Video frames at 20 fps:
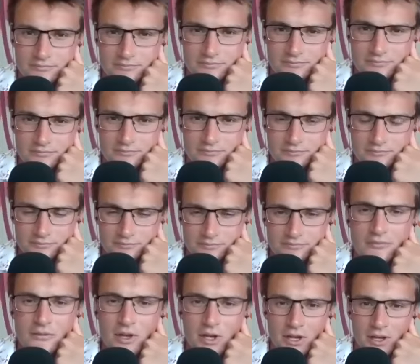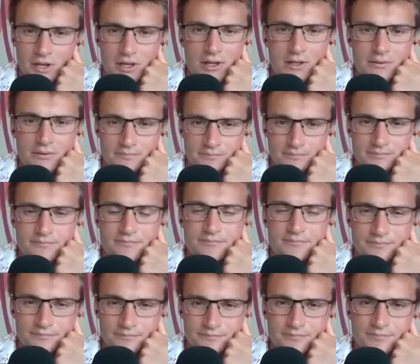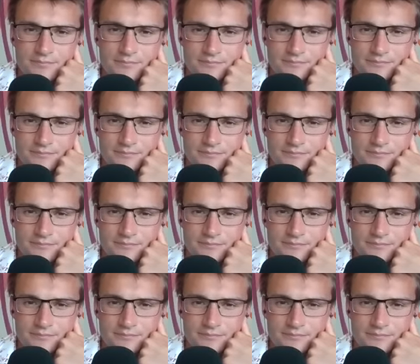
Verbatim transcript: of life experience that, that came into it. Mm. I